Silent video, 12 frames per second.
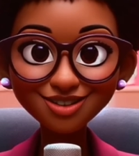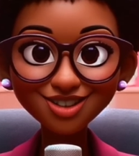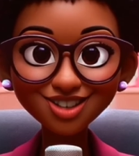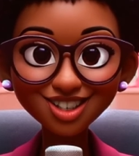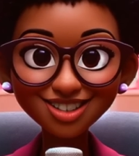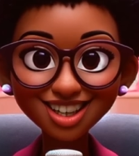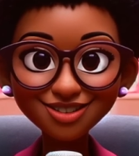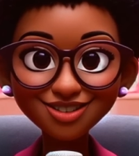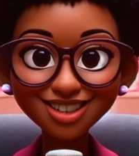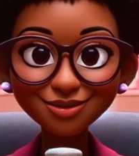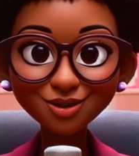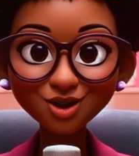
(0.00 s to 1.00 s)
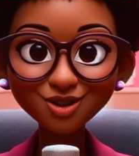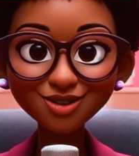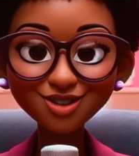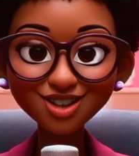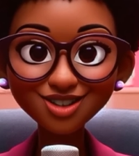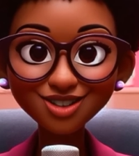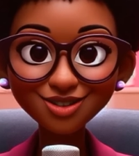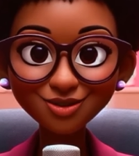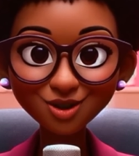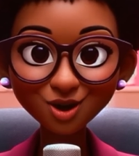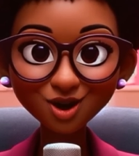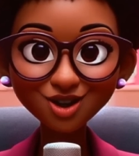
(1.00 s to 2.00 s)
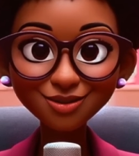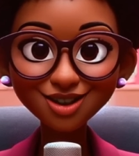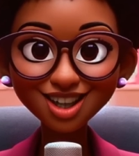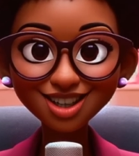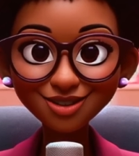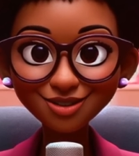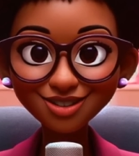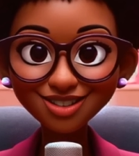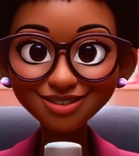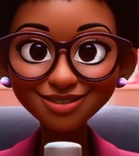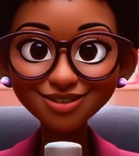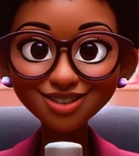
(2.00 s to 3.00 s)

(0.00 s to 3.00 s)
She has given them all good, warm clothes.